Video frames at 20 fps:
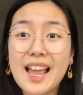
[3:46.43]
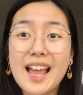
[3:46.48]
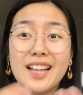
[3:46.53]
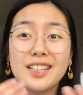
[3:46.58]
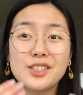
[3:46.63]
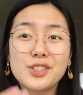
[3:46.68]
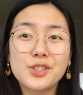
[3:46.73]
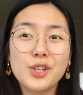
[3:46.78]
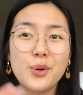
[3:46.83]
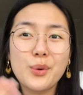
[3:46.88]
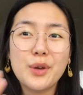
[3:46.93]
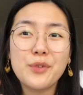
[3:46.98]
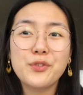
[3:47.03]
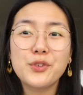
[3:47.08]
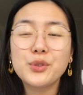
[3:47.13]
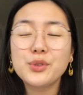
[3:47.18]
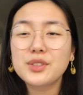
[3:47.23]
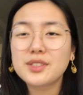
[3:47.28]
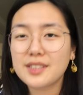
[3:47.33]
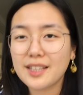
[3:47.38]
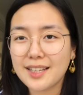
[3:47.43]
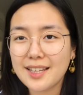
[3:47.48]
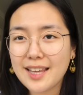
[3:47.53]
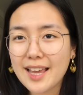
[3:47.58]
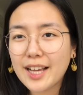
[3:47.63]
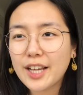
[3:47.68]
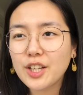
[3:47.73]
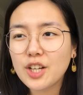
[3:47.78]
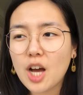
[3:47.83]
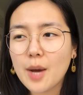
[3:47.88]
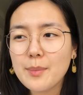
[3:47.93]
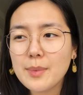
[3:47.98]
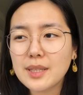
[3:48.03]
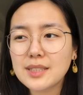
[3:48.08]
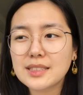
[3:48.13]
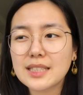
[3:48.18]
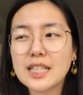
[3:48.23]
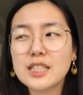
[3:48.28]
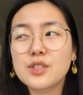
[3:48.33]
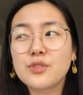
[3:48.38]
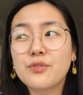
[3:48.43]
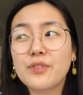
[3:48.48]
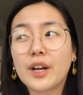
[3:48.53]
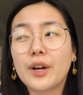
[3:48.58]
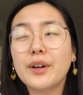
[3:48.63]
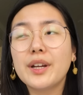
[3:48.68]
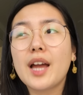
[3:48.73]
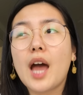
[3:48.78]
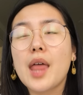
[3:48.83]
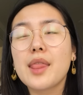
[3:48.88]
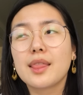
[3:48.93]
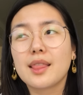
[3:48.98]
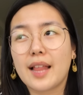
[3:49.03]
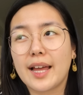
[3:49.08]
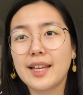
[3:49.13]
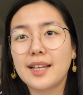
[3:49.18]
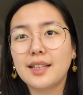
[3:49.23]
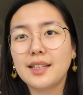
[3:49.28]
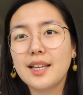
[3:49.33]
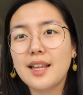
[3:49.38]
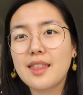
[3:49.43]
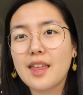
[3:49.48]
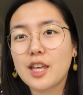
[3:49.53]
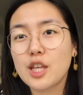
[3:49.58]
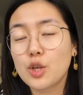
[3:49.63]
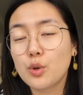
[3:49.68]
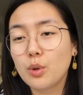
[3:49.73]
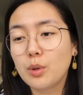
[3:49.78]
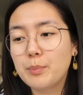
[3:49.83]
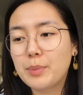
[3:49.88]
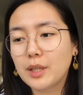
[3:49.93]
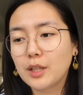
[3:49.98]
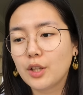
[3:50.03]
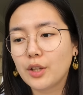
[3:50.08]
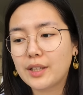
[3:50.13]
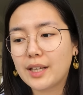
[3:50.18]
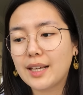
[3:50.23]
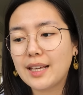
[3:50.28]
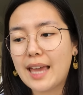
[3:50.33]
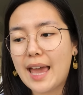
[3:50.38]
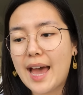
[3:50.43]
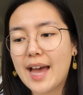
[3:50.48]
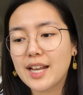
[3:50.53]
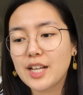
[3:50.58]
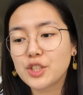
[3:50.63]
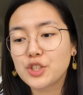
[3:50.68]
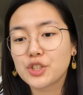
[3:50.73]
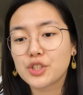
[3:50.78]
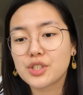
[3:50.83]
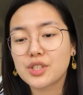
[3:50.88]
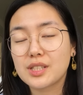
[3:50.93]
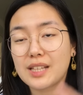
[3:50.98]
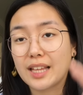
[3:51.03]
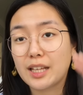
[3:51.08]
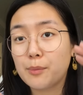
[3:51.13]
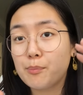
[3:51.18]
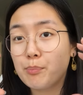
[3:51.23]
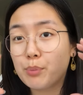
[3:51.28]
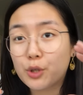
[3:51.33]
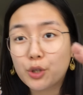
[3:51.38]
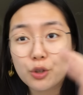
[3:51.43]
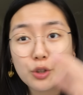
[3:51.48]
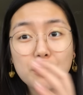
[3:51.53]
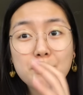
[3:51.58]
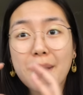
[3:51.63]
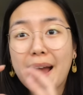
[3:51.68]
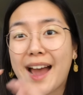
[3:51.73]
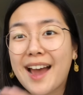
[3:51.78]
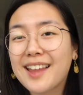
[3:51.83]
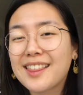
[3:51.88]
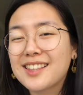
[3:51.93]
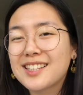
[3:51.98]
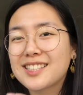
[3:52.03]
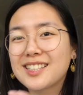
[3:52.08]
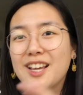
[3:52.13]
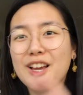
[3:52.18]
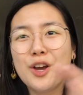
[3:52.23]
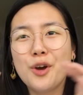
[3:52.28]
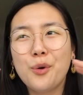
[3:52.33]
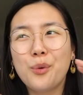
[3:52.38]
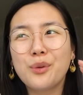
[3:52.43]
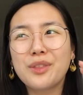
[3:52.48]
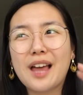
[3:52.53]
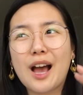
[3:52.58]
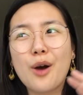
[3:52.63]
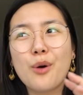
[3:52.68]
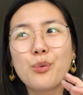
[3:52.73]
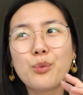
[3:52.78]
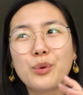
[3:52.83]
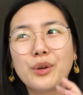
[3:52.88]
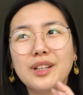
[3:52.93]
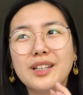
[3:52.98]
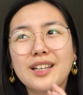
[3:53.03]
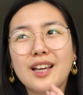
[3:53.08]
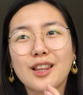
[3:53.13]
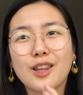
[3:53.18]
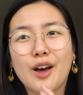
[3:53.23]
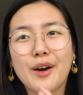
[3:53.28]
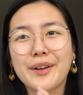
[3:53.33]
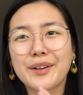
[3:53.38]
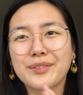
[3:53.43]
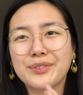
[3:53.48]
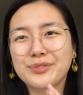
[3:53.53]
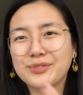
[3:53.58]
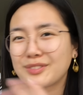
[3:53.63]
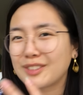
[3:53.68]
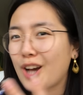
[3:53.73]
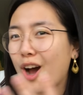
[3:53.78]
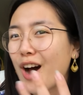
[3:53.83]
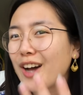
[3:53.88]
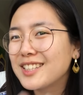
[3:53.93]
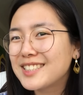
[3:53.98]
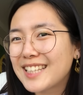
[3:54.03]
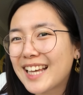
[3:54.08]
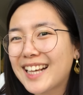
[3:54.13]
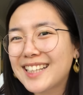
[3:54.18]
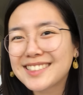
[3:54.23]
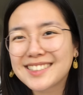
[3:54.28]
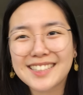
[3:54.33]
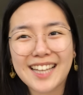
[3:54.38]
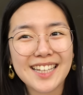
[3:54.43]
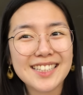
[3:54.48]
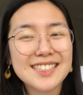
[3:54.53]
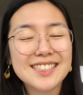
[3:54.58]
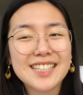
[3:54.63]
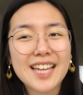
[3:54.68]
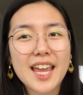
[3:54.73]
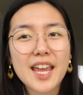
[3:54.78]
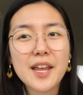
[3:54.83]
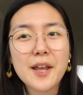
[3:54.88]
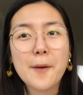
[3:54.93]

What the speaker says: And so if you study economics, it's very unlikely that you will be looking at just like pure maths without really a lot of context, I'd say.